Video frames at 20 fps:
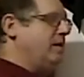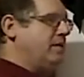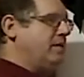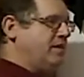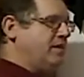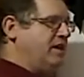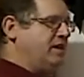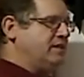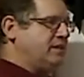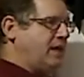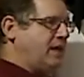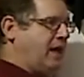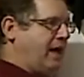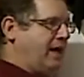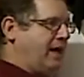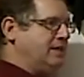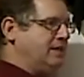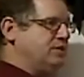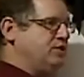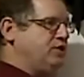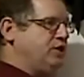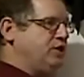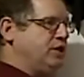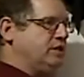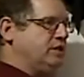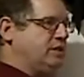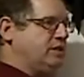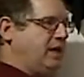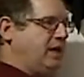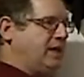this has
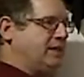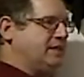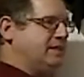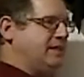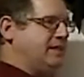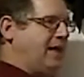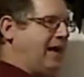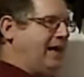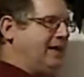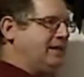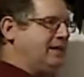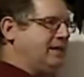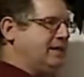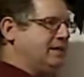just the exact